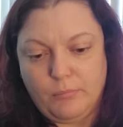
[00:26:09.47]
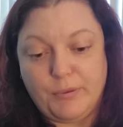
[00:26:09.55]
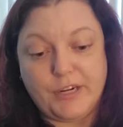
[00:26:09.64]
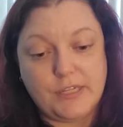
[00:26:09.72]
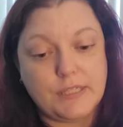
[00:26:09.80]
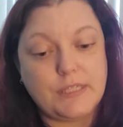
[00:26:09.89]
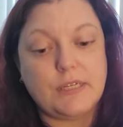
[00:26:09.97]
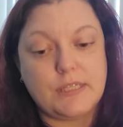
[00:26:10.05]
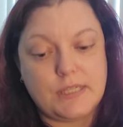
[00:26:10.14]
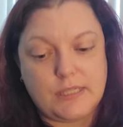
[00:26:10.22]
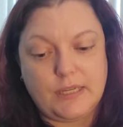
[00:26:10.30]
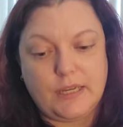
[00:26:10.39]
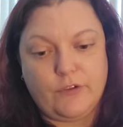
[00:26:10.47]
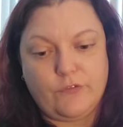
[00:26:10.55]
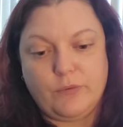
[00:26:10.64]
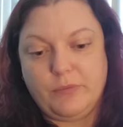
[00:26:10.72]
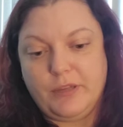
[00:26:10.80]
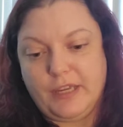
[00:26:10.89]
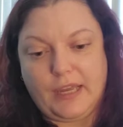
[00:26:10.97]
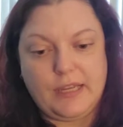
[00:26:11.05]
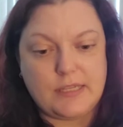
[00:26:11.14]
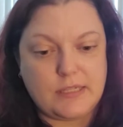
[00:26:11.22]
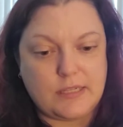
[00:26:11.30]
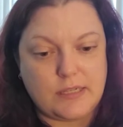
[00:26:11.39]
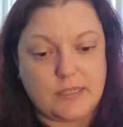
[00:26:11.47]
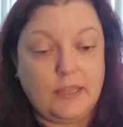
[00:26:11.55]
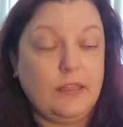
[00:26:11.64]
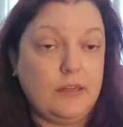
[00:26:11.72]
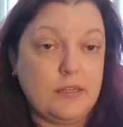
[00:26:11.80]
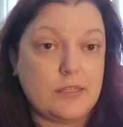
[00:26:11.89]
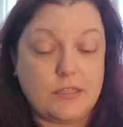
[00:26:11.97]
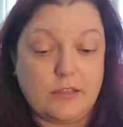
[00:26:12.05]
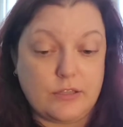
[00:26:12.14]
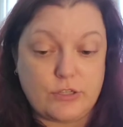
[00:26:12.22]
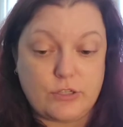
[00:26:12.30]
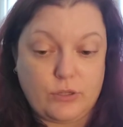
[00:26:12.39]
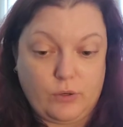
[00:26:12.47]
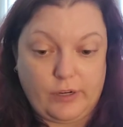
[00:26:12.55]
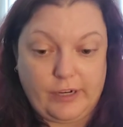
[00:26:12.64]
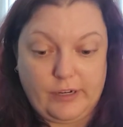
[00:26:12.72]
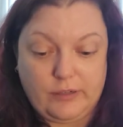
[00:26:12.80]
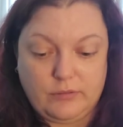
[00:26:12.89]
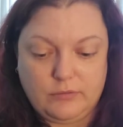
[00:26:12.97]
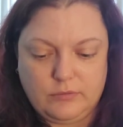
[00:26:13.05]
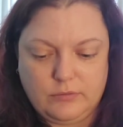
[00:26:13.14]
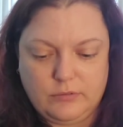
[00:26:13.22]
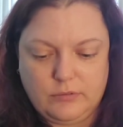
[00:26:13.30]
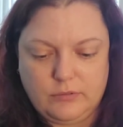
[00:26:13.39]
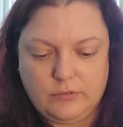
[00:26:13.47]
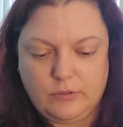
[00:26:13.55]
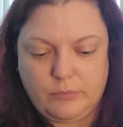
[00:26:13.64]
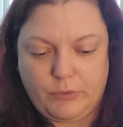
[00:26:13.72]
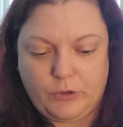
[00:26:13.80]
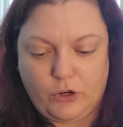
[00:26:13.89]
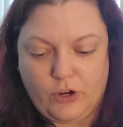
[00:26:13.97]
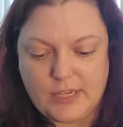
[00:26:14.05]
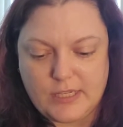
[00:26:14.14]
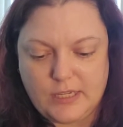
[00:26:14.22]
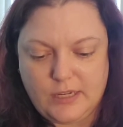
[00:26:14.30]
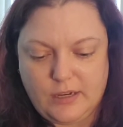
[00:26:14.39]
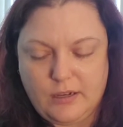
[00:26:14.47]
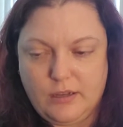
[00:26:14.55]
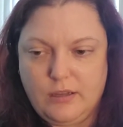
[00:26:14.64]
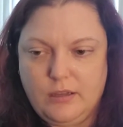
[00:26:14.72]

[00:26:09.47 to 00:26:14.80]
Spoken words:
But it does say from like Ace to 10 is still a story. Progressing.